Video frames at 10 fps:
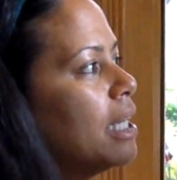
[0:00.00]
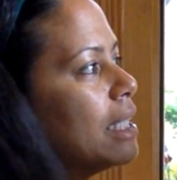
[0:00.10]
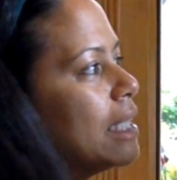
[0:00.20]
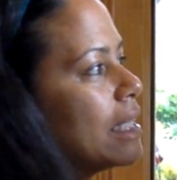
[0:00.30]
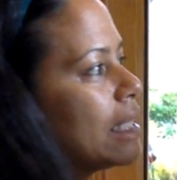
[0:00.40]

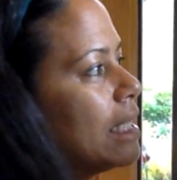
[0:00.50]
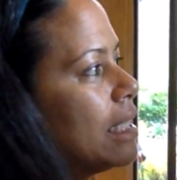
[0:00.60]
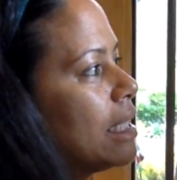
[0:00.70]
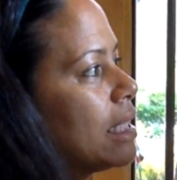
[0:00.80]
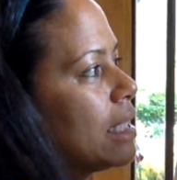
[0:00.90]
This
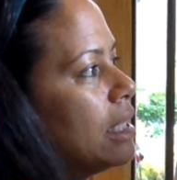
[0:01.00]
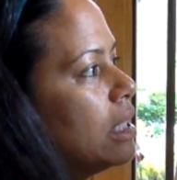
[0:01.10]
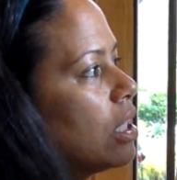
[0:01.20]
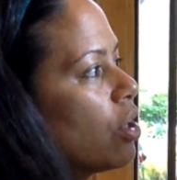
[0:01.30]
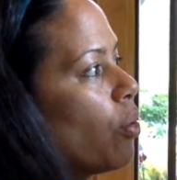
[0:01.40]
is
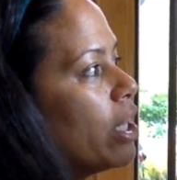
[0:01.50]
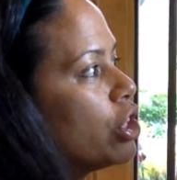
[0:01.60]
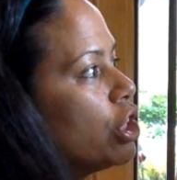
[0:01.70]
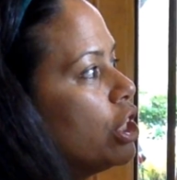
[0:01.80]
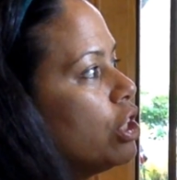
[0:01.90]
a
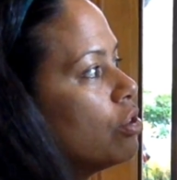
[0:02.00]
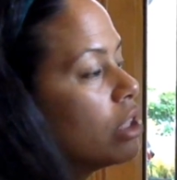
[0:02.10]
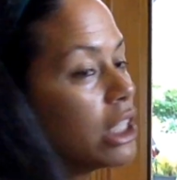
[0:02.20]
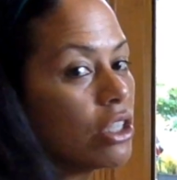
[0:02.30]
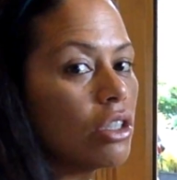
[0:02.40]
question you'll
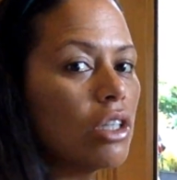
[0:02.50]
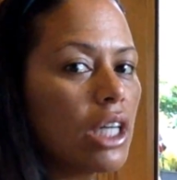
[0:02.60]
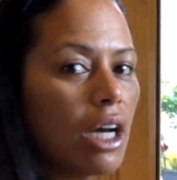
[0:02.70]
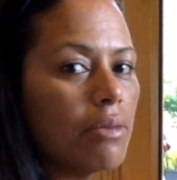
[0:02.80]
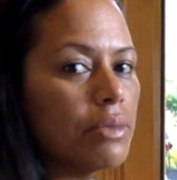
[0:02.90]
need to look
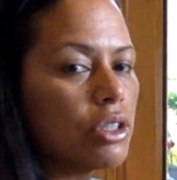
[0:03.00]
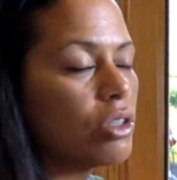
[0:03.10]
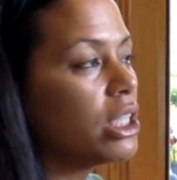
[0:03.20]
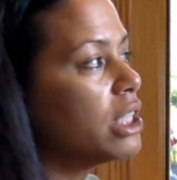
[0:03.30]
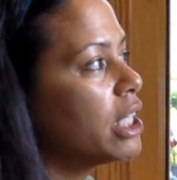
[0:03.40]
up. So
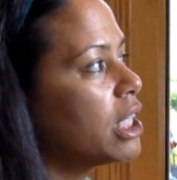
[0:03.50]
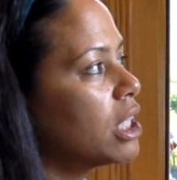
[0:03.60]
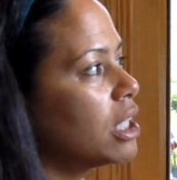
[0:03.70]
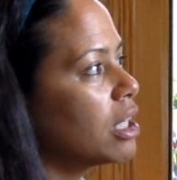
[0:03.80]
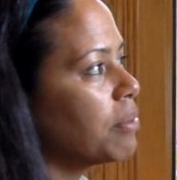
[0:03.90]
denticulate
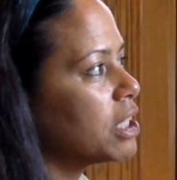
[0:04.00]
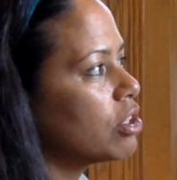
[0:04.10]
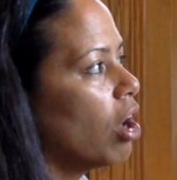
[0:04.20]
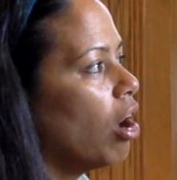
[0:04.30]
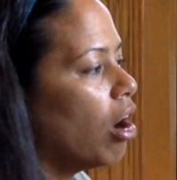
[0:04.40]
ligaments,
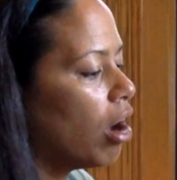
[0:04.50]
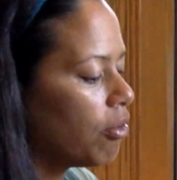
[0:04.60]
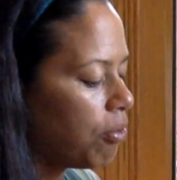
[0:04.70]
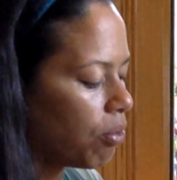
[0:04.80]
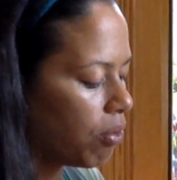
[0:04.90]
off
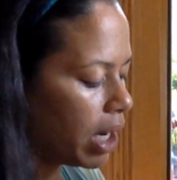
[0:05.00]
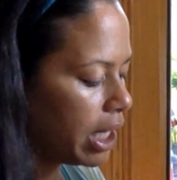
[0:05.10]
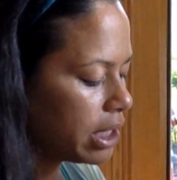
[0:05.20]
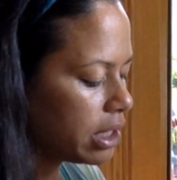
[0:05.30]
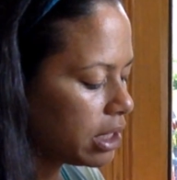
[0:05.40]

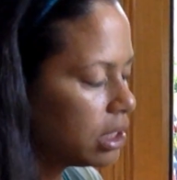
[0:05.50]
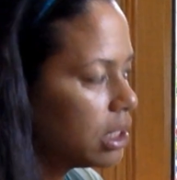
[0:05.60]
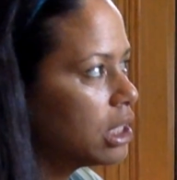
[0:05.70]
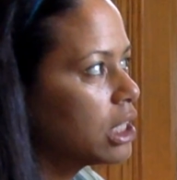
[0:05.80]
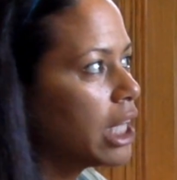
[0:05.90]
what
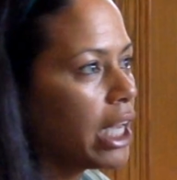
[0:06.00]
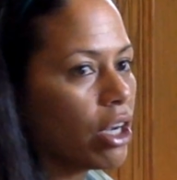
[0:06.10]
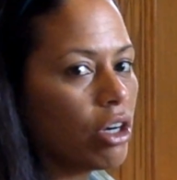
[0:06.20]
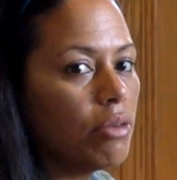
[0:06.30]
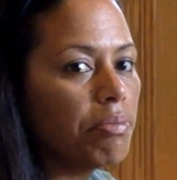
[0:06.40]

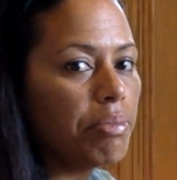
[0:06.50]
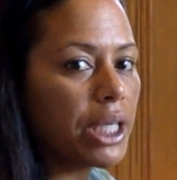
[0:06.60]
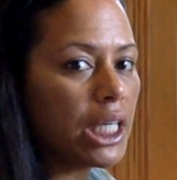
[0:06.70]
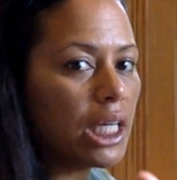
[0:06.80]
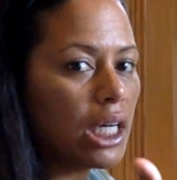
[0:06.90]
layer,
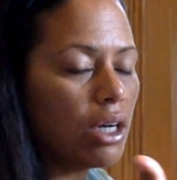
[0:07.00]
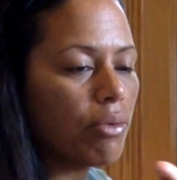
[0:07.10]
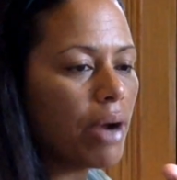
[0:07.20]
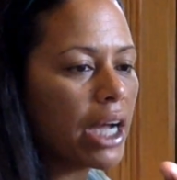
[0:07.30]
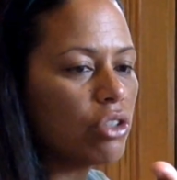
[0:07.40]
pia,
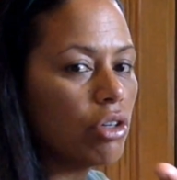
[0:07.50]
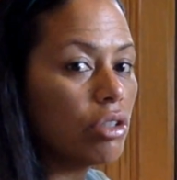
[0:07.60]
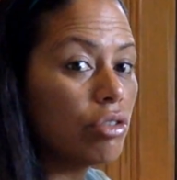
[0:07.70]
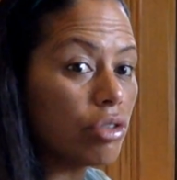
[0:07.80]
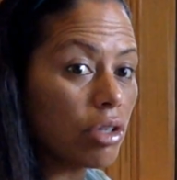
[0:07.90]
arachnoid, or
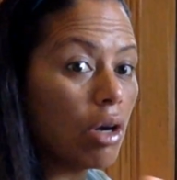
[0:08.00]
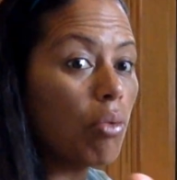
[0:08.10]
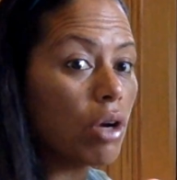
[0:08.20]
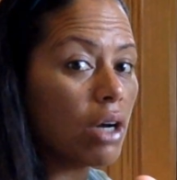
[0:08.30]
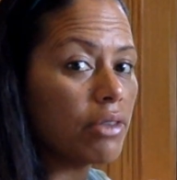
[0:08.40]
dura, we'll
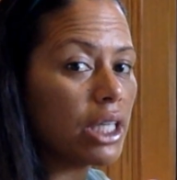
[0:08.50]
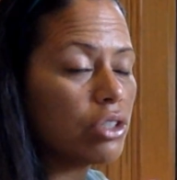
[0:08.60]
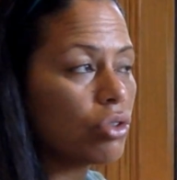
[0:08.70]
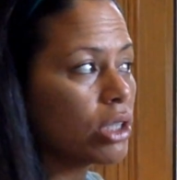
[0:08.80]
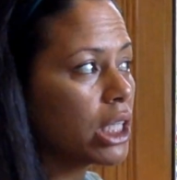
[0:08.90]
cover that
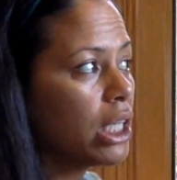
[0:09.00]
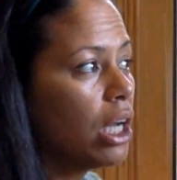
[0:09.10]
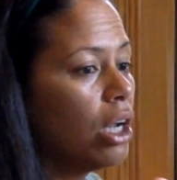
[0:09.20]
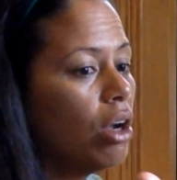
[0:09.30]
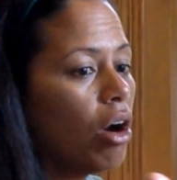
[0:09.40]
shortly,
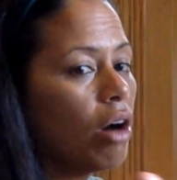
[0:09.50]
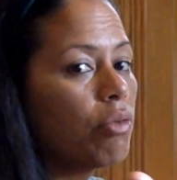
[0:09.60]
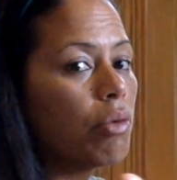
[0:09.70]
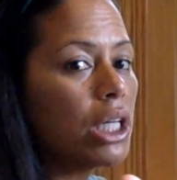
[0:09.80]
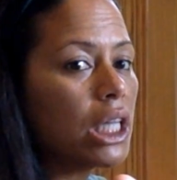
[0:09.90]
off
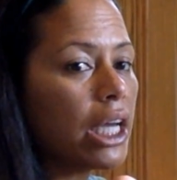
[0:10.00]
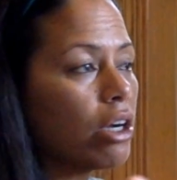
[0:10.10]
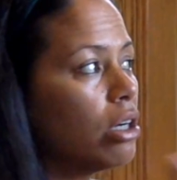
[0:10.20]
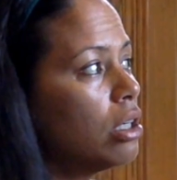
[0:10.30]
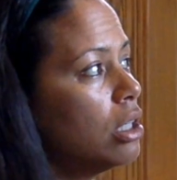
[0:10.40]
what
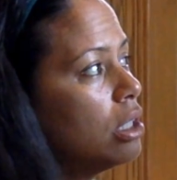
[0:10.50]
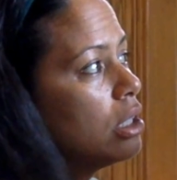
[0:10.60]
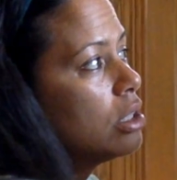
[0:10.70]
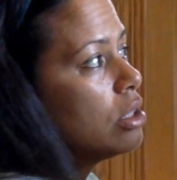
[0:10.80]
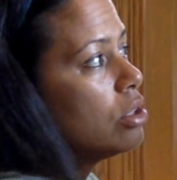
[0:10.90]
layer
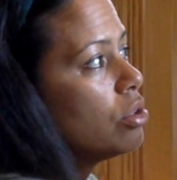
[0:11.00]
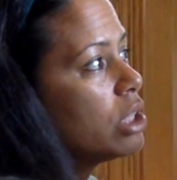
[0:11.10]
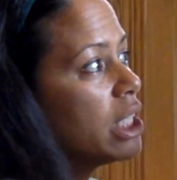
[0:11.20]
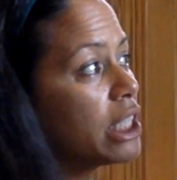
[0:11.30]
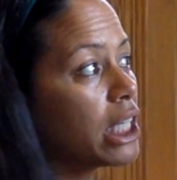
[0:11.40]
do
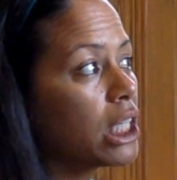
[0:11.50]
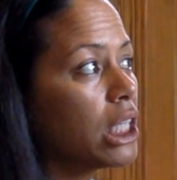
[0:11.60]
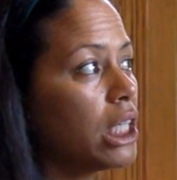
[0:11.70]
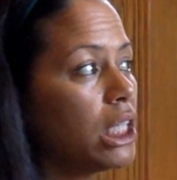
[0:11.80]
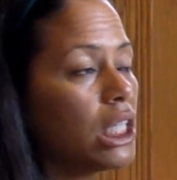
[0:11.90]

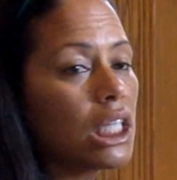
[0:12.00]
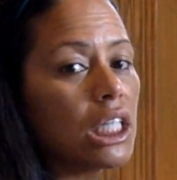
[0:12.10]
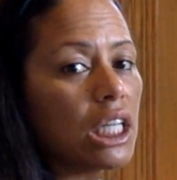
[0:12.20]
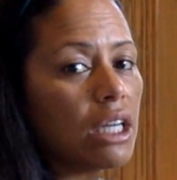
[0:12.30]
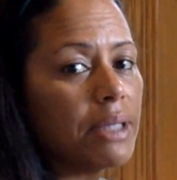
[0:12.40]
denticulate
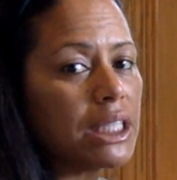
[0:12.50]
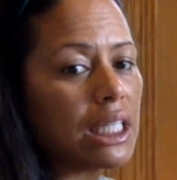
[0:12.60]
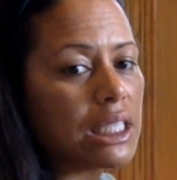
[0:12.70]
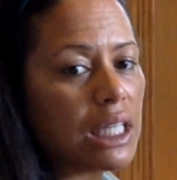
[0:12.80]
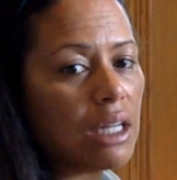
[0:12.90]
ligaments
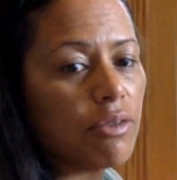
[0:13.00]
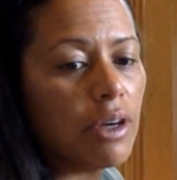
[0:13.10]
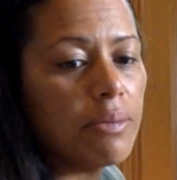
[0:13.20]
extend from?